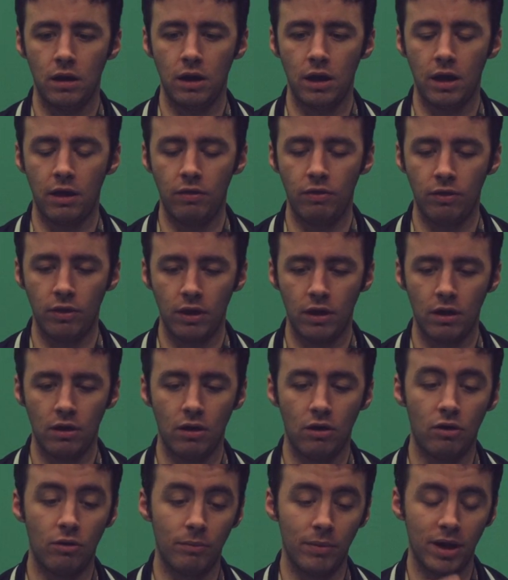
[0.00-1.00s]
And then,
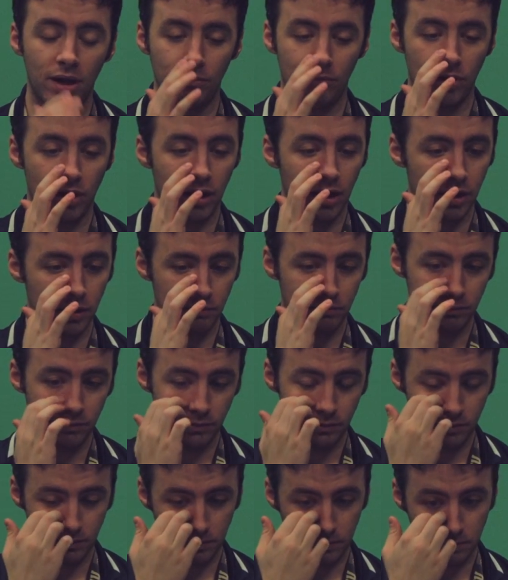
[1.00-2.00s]
oh man, Brian,
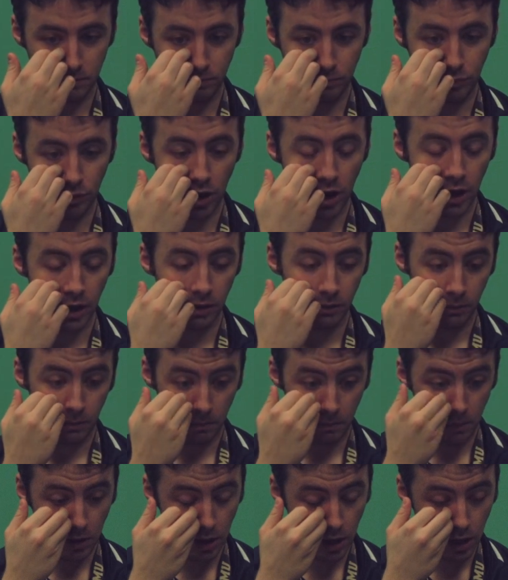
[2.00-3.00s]
Brian.
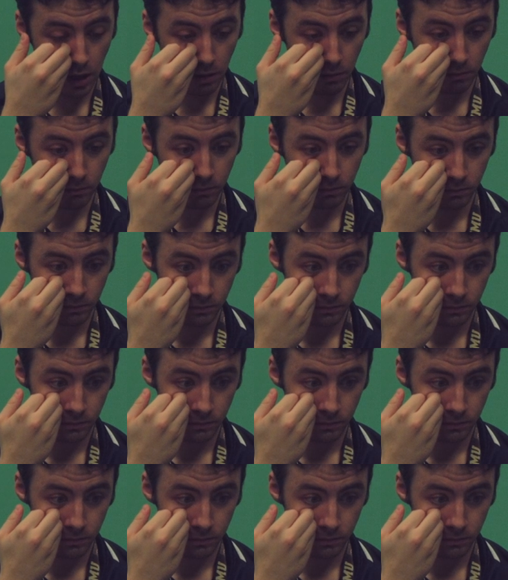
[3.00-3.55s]
Um,